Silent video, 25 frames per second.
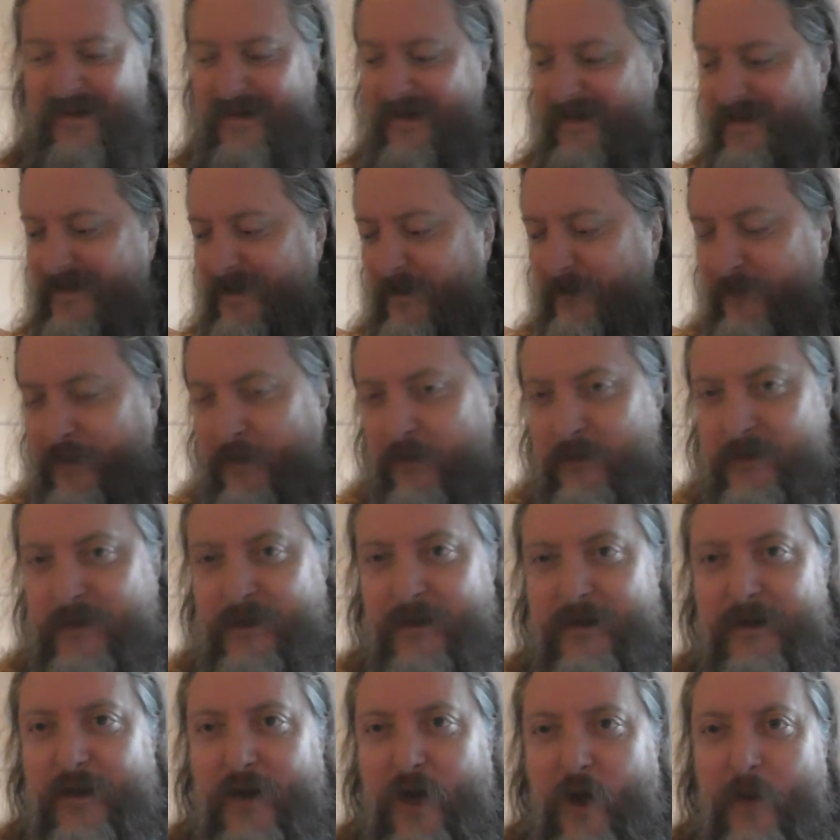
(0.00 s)
Some people
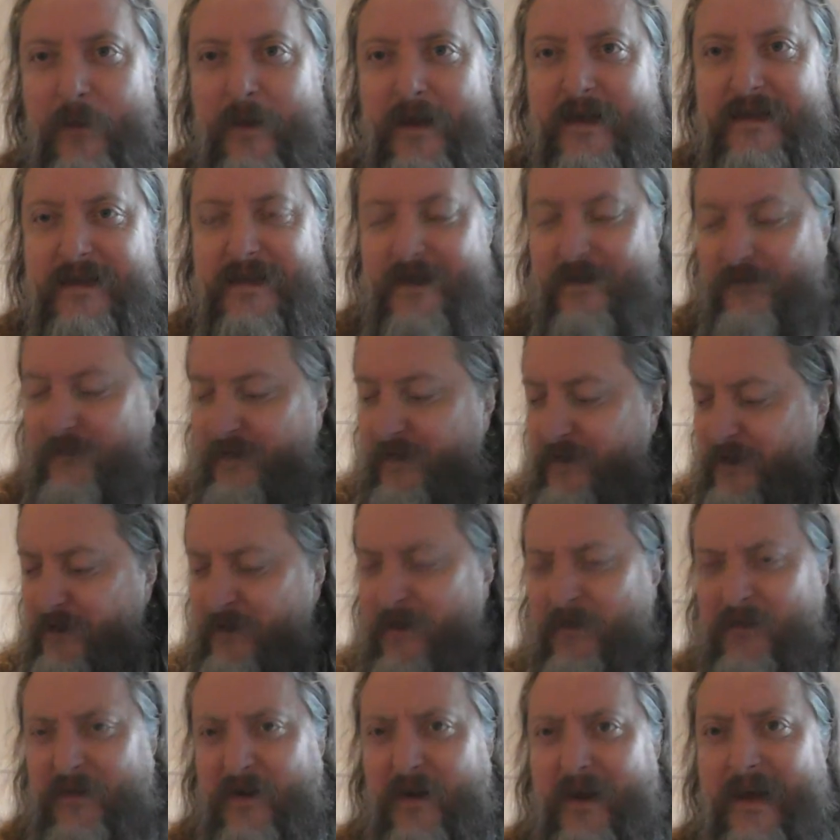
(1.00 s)
show their comics and you think, do
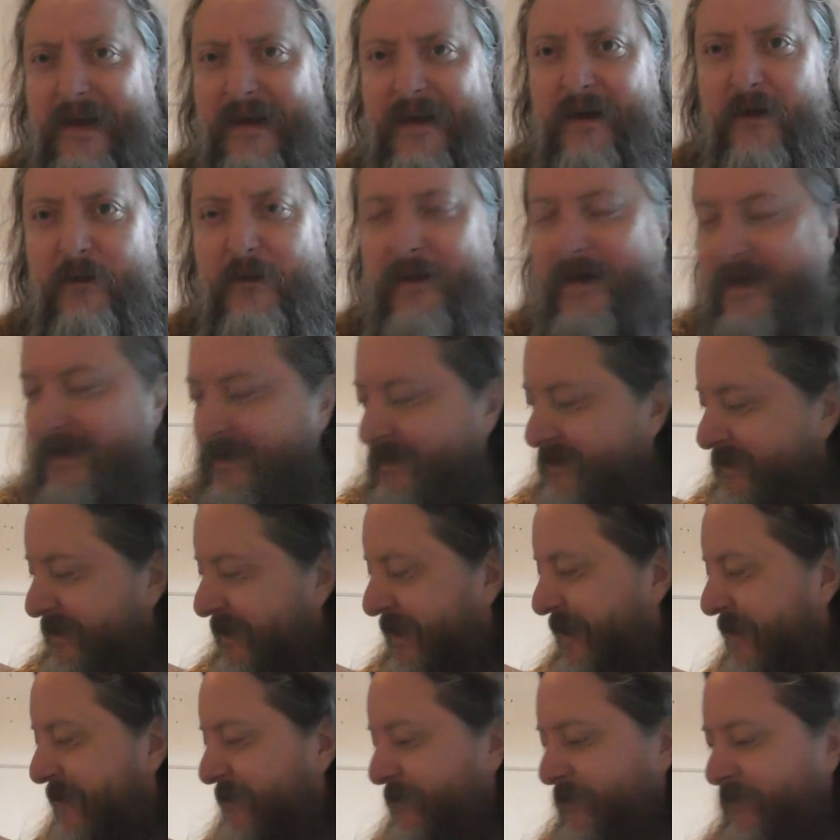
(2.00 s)
you even like comics?
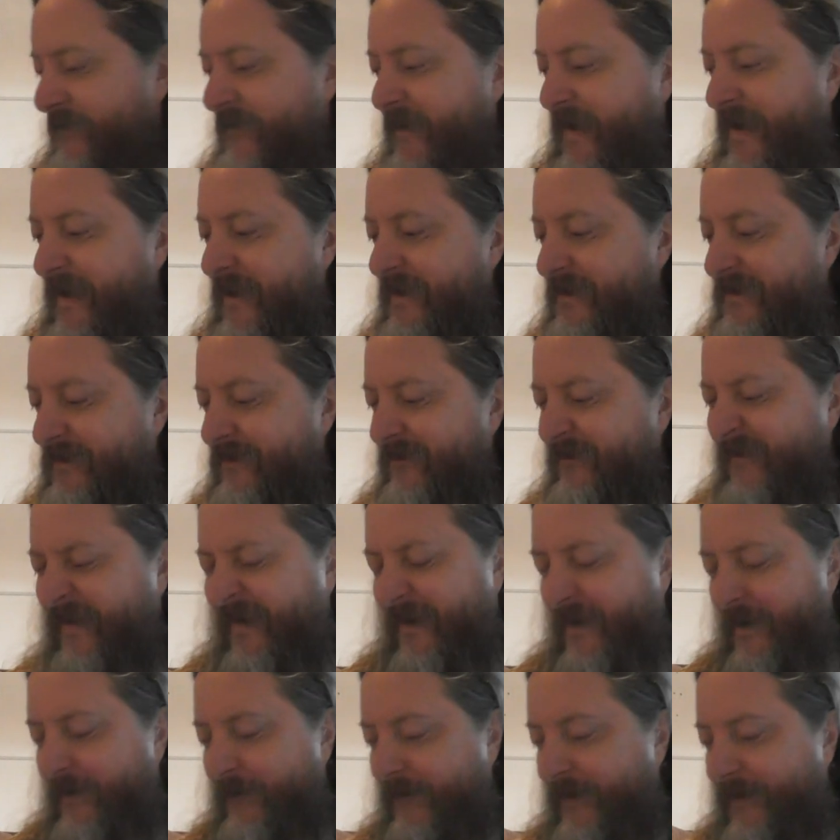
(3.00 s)
No, not really. There's not
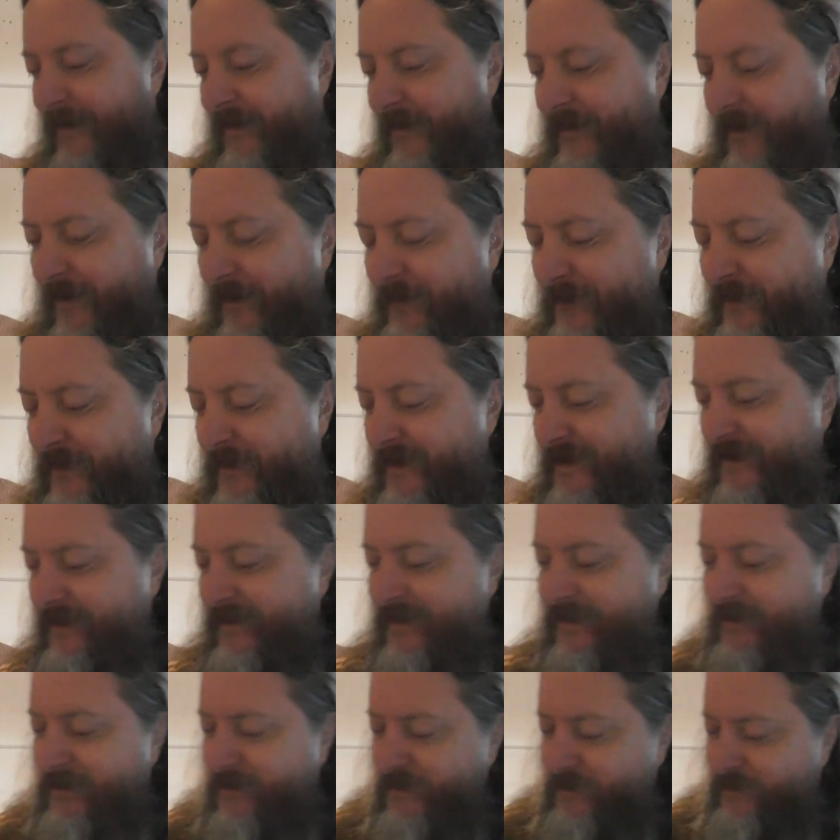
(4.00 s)
really anyone I don't, I don't think there
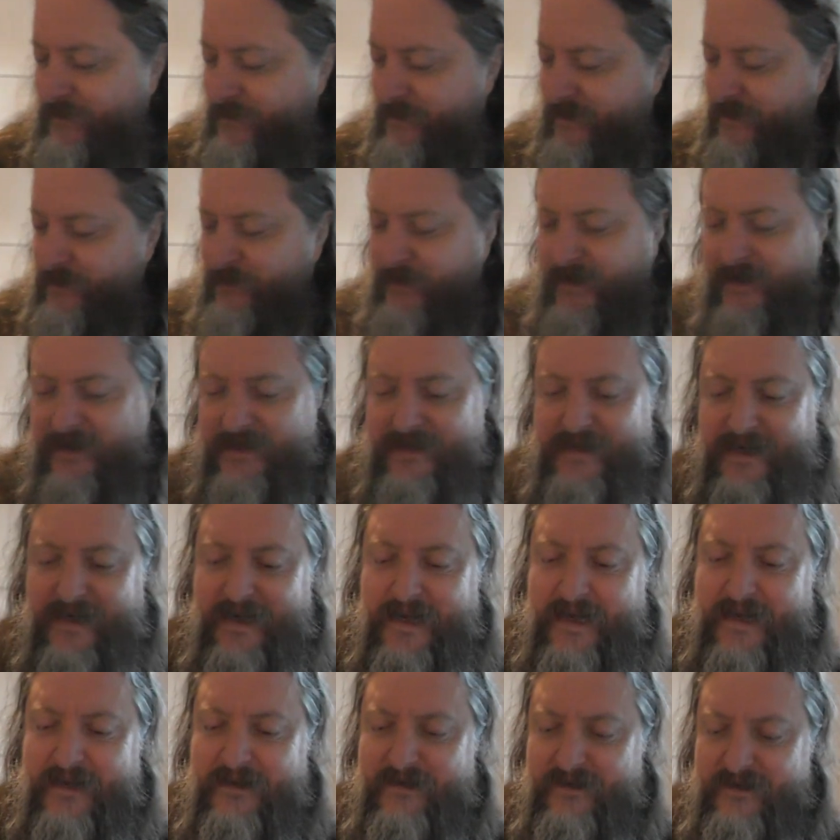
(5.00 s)
is. I'm just, just being
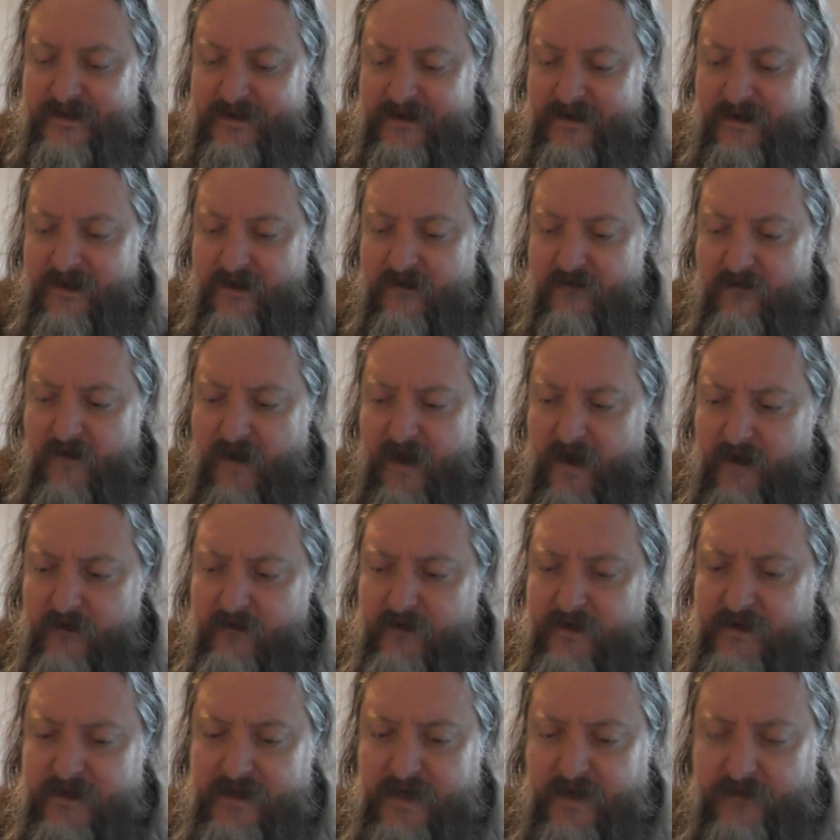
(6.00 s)
silly. Right, oh,
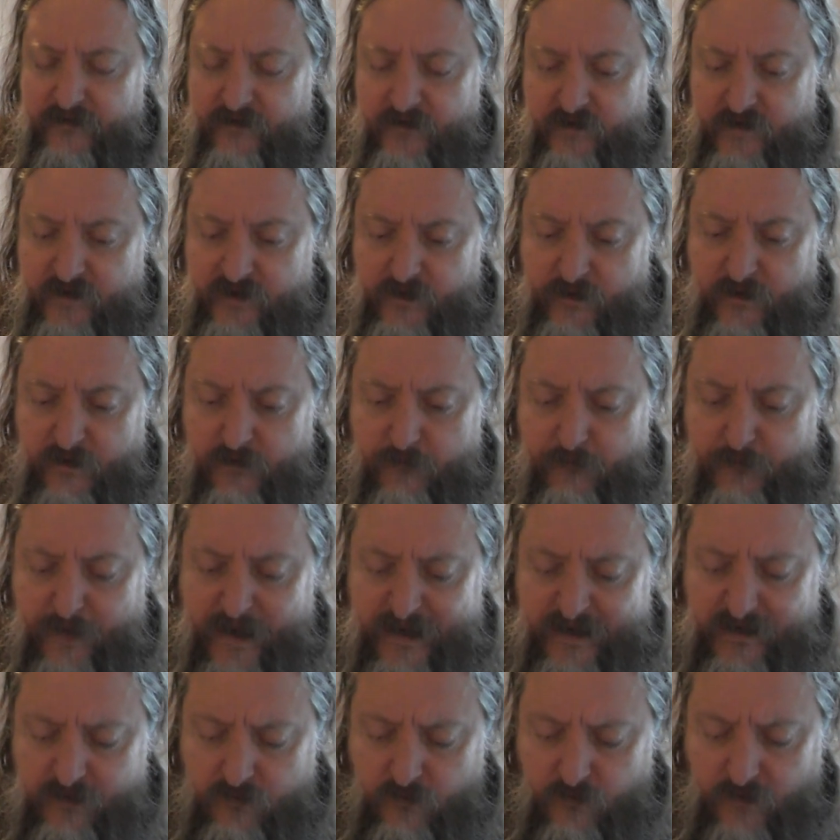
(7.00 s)
here's another interesting one
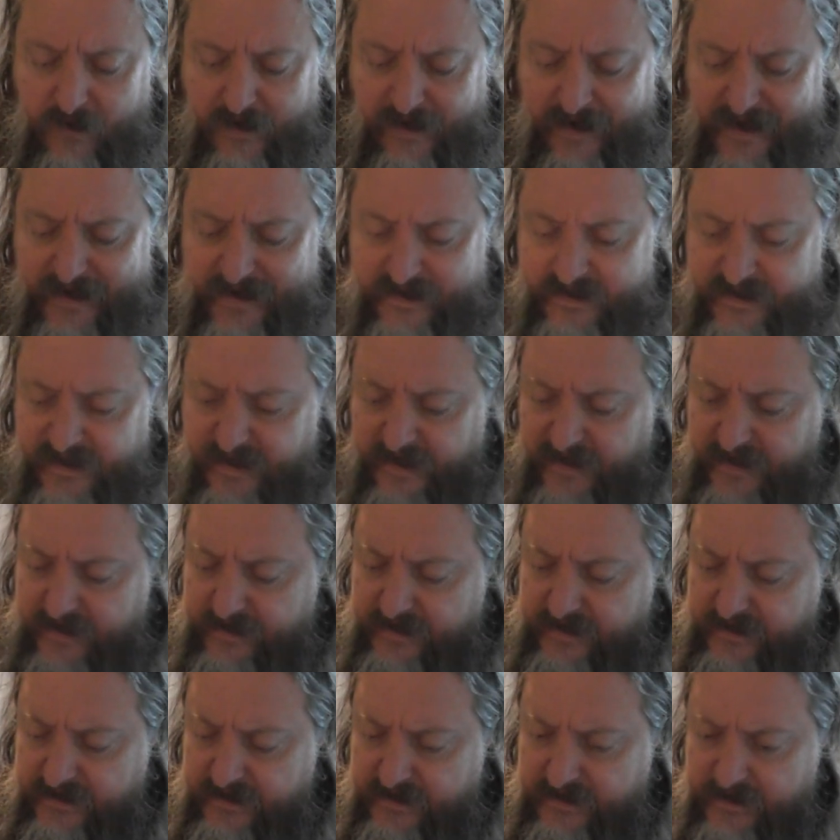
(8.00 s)
Battle
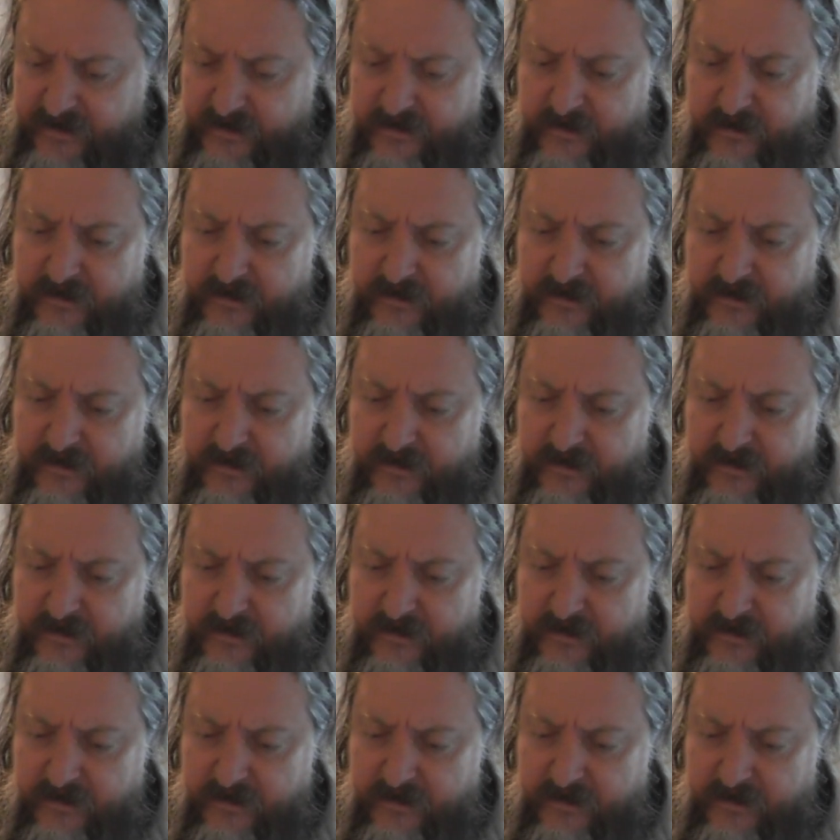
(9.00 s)
Classics.